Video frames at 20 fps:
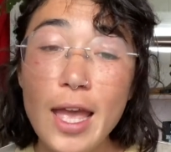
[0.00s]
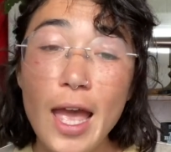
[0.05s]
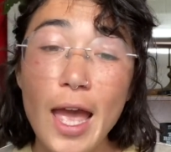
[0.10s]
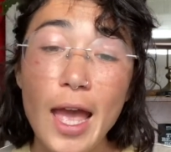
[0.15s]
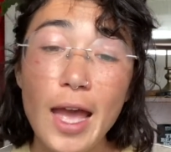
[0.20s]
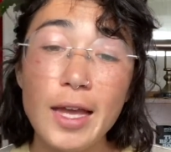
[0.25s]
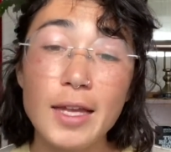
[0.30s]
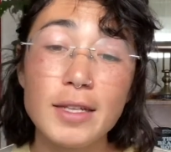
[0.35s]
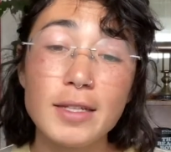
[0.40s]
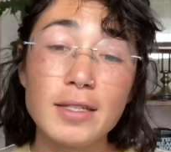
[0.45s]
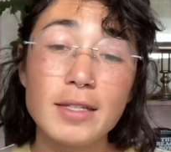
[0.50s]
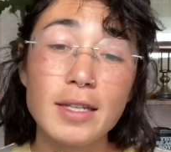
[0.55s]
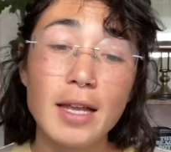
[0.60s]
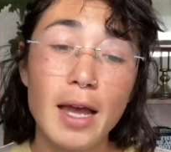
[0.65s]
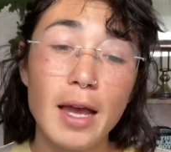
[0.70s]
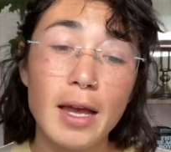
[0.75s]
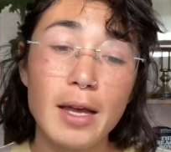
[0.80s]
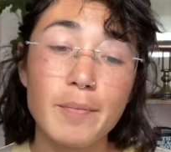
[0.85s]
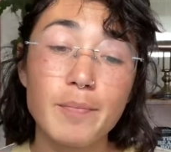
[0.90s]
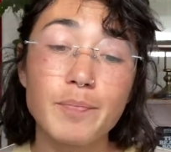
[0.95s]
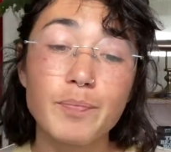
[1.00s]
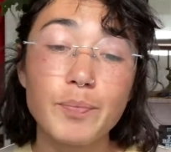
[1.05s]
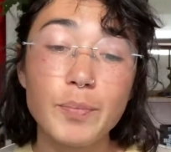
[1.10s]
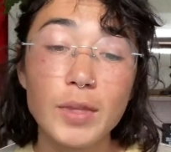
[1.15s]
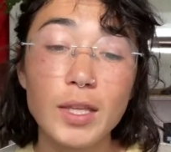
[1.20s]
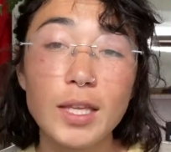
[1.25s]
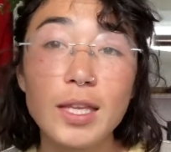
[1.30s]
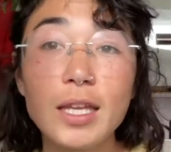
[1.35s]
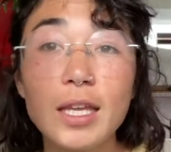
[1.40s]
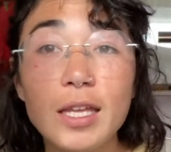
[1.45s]
And um,
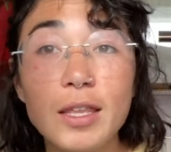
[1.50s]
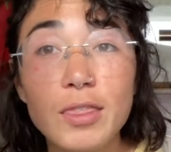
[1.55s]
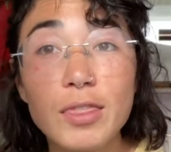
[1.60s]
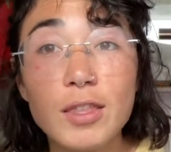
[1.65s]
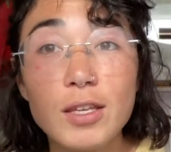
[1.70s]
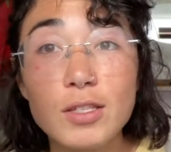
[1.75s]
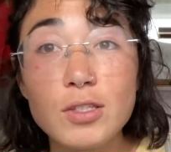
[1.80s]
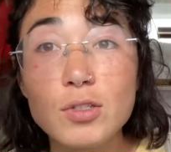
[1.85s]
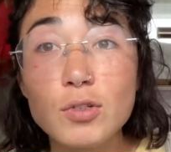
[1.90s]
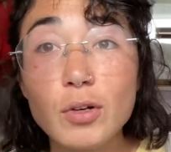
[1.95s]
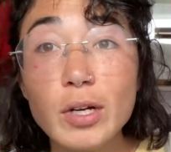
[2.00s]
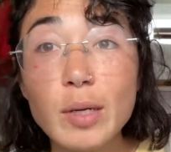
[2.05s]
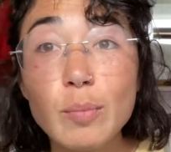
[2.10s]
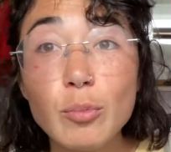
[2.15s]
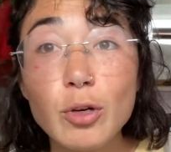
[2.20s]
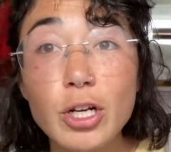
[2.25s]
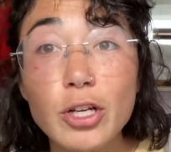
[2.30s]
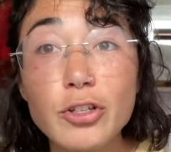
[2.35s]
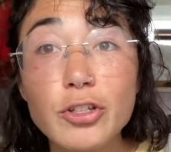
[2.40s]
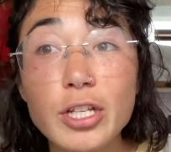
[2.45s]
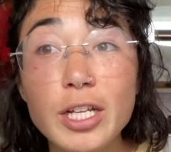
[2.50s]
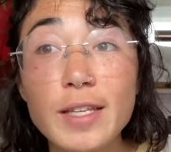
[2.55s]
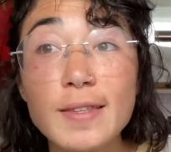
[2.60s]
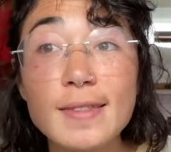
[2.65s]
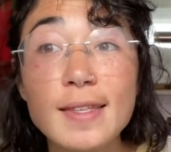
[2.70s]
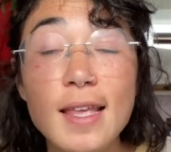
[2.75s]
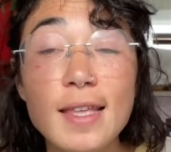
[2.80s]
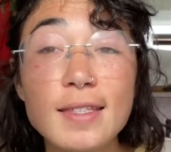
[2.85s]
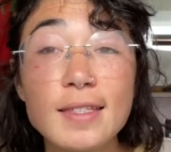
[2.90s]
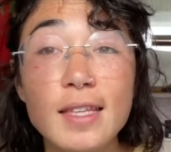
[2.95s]
in this Torah portion, it
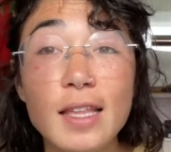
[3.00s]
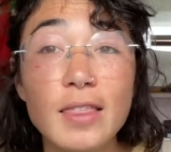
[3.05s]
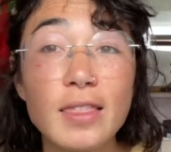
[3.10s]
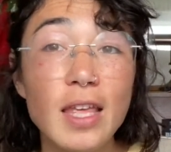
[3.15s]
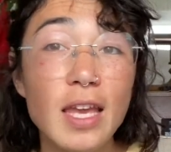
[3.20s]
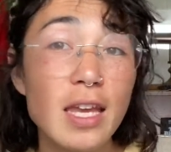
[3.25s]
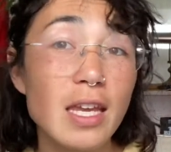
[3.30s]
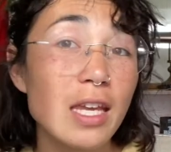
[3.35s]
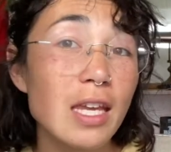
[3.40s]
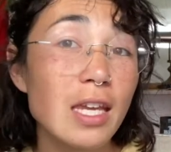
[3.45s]
says that they